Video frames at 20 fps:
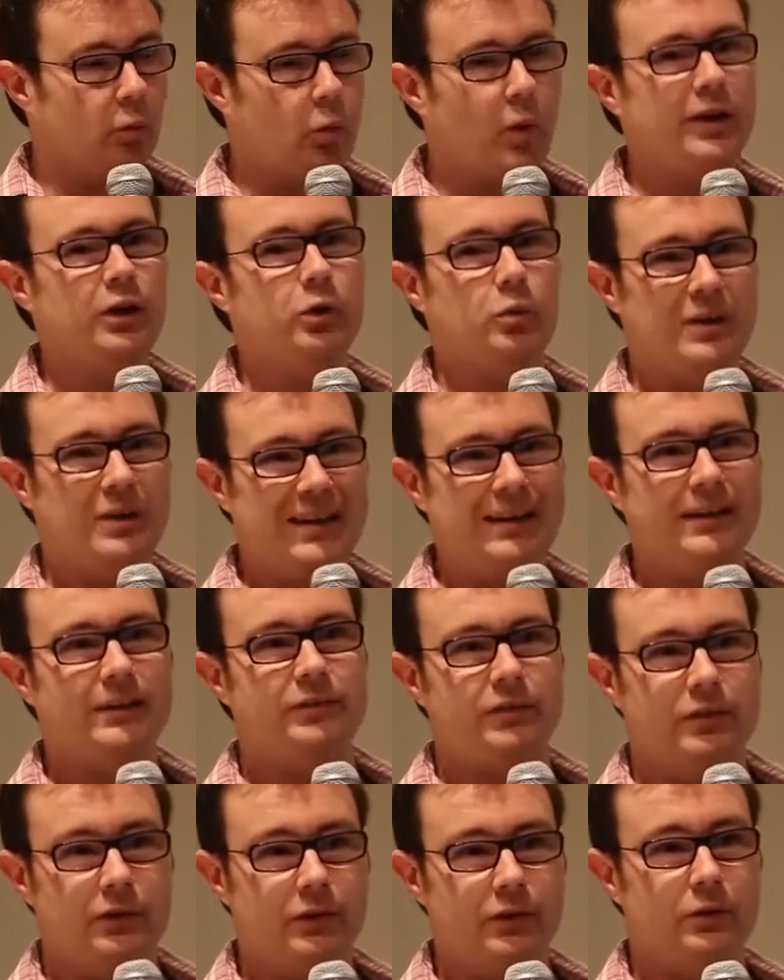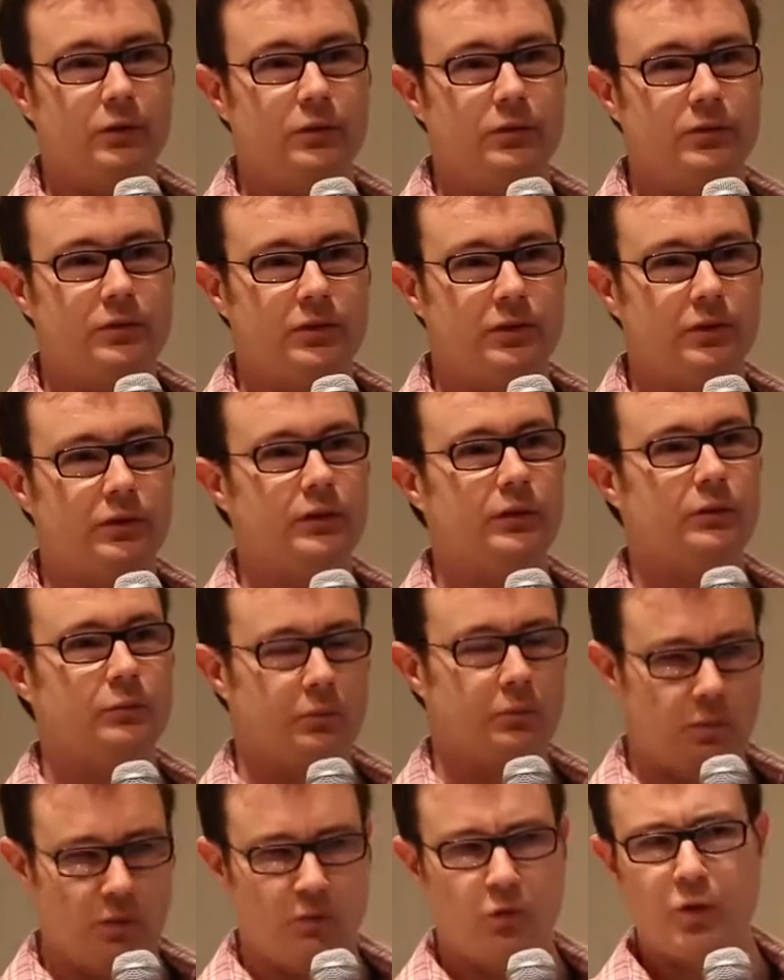what you need it to do
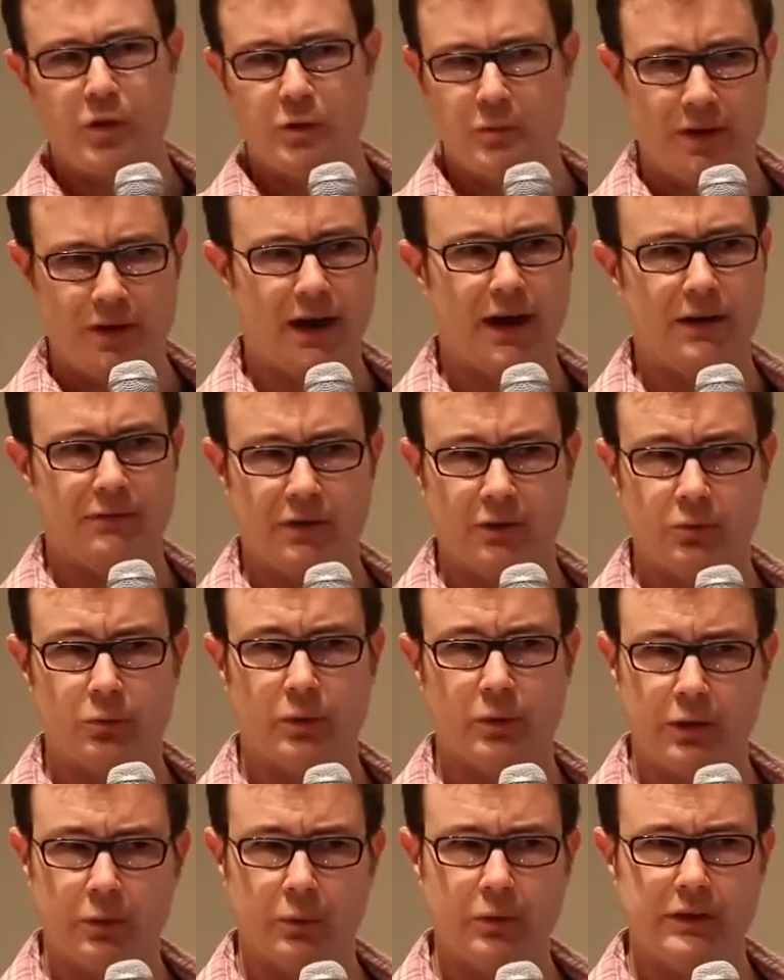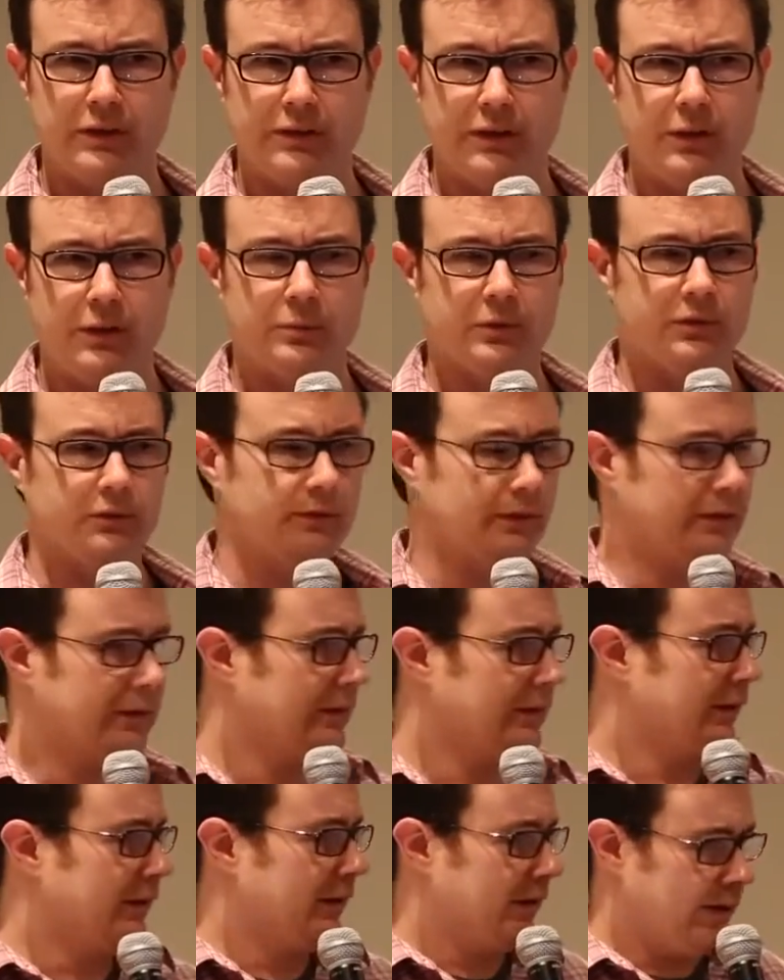before you dive in really, really deep and
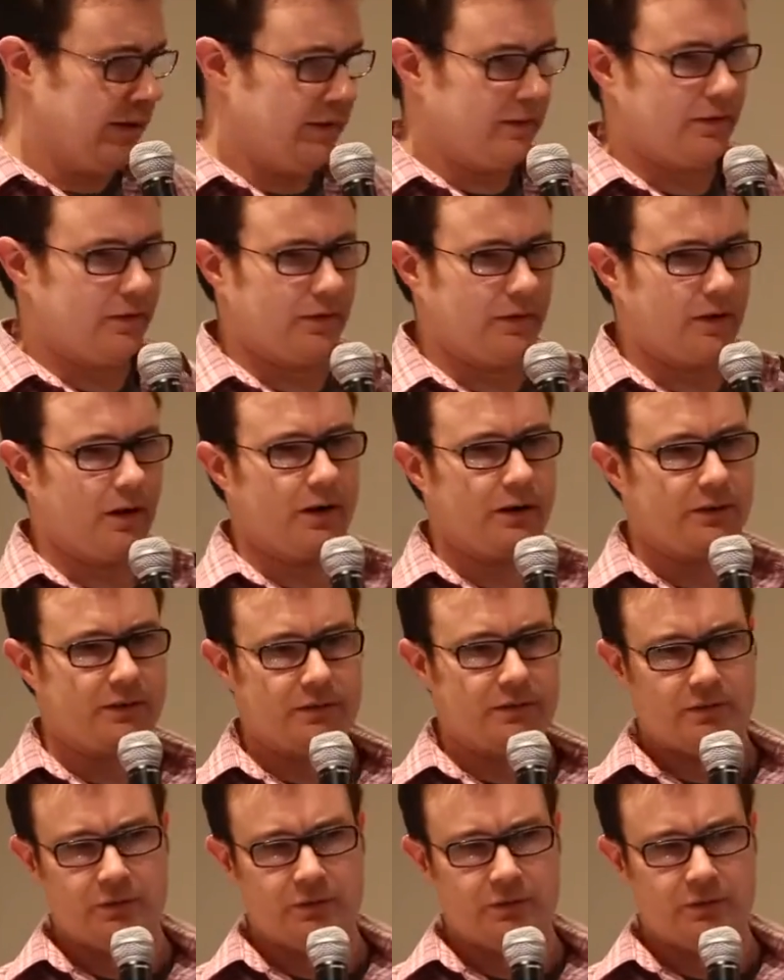get into the